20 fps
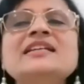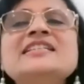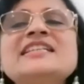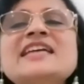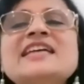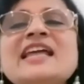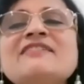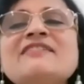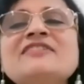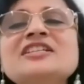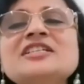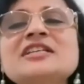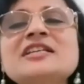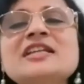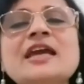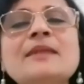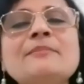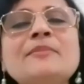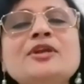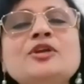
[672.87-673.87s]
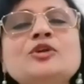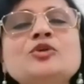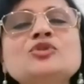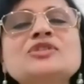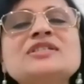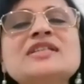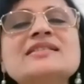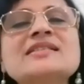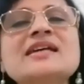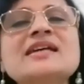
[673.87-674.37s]
Television can be
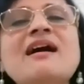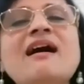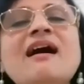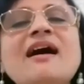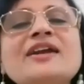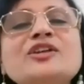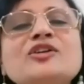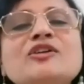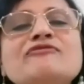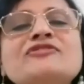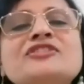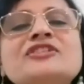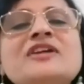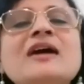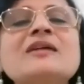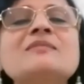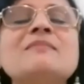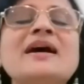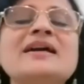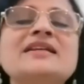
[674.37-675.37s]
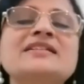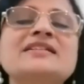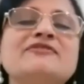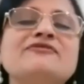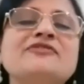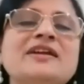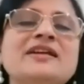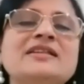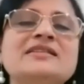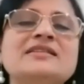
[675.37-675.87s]
used as a kind of drug, my dear
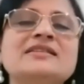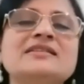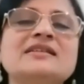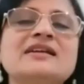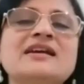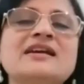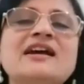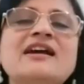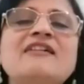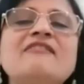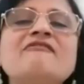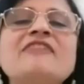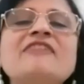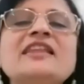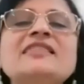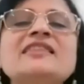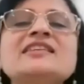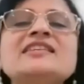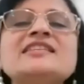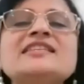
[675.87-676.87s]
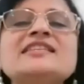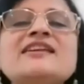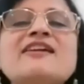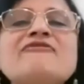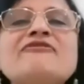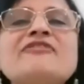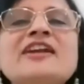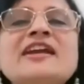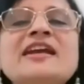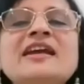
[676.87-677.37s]
friends. When the
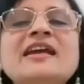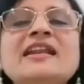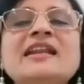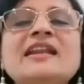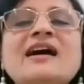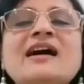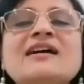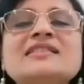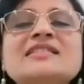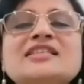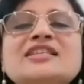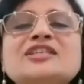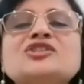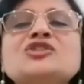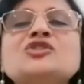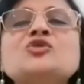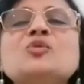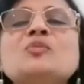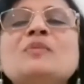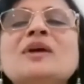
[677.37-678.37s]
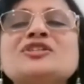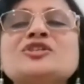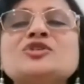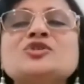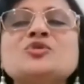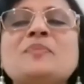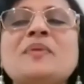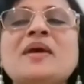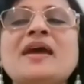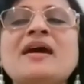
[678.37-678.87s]
suffering in us is too much to
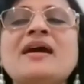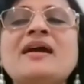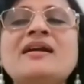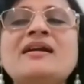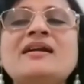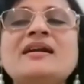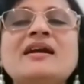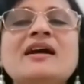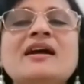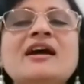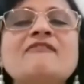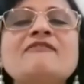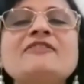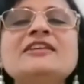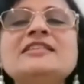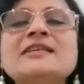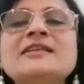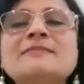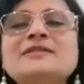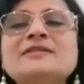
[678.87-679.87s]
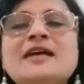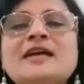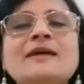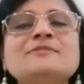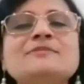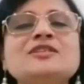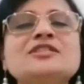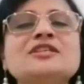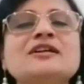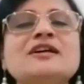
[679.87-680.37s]
bear, we
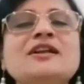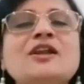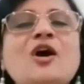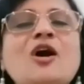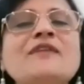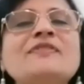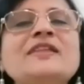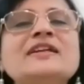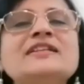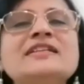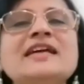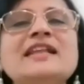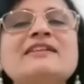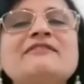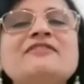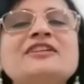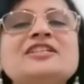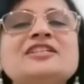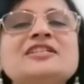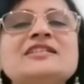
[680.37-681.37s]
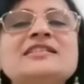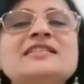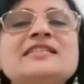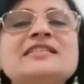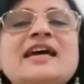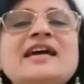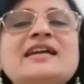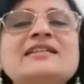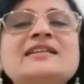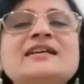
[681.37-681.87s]
sometimes turn on the television
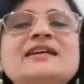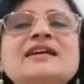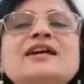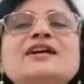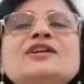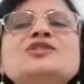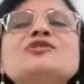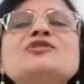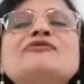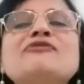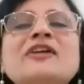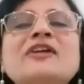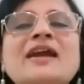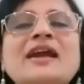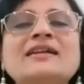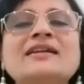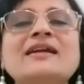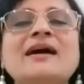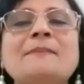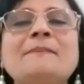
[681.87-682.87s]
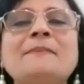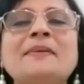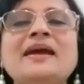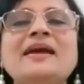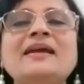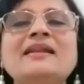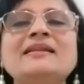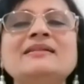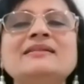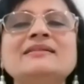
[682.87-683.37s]
set to forget our
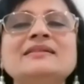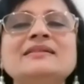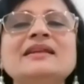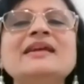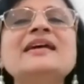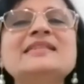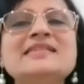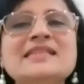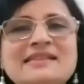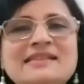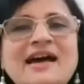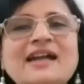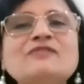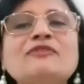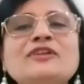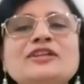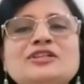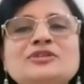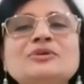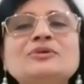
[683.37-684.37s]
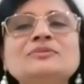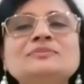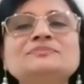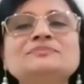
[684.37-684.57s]
pain. Isn't that we do?